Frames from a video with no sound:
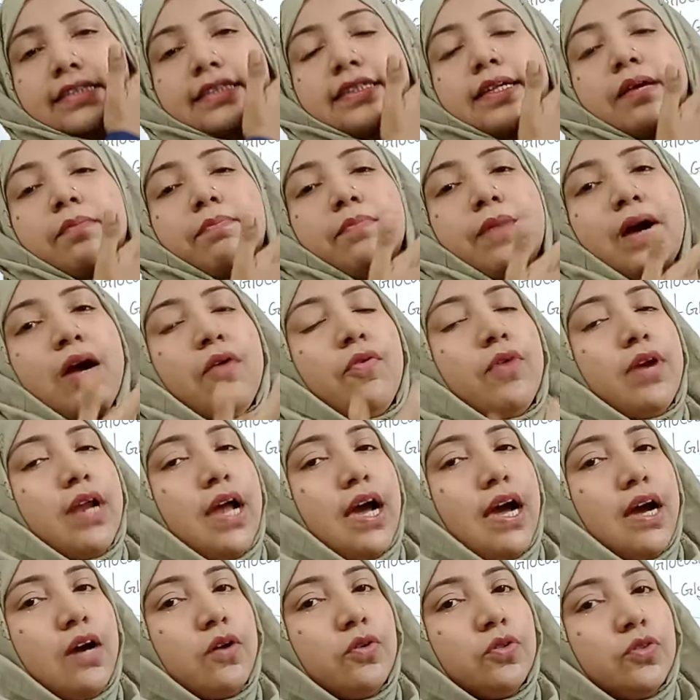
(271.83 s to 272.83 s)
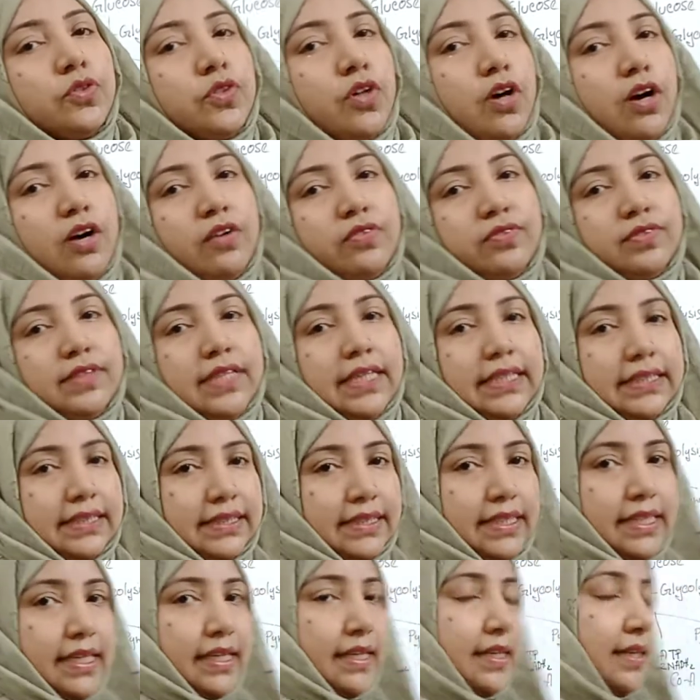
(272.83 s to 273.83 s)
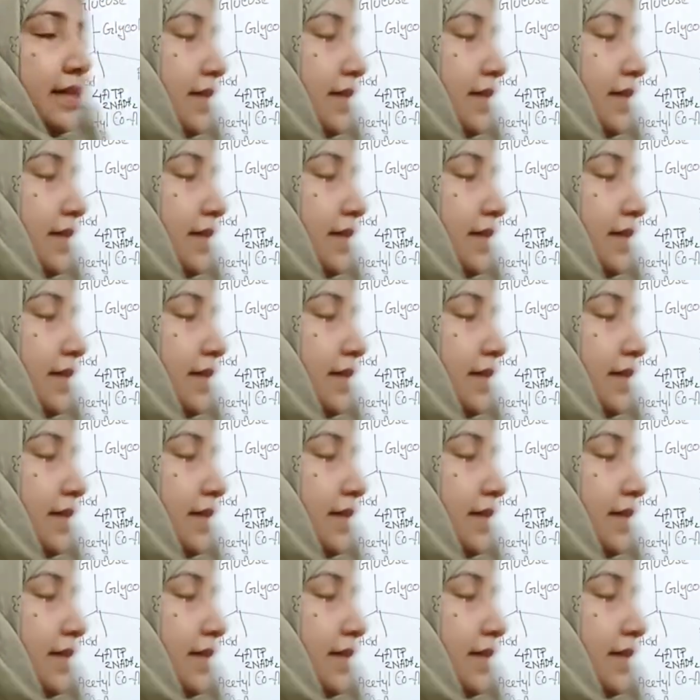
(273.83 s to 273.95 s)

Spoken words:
the powerhouse of the cell.